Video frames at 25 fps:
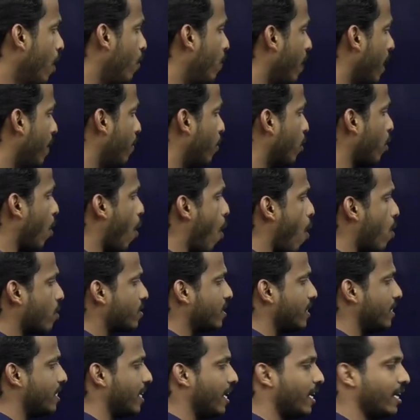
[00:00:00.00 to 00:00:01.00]
What about
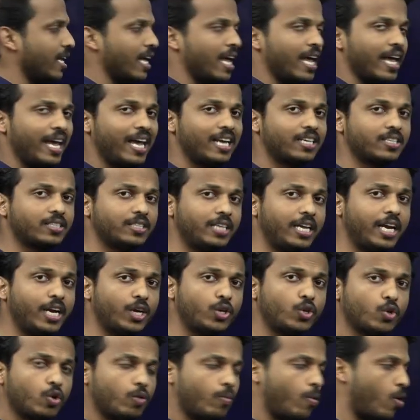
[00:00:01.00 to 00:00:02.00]
oxygen? It
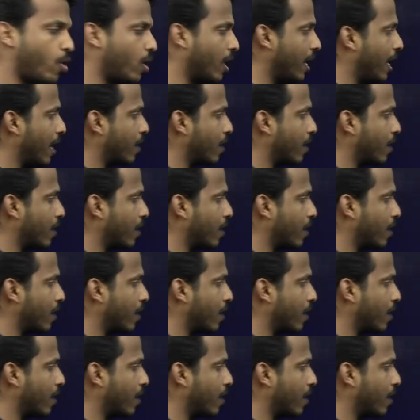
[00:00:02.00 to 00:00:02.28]
need two more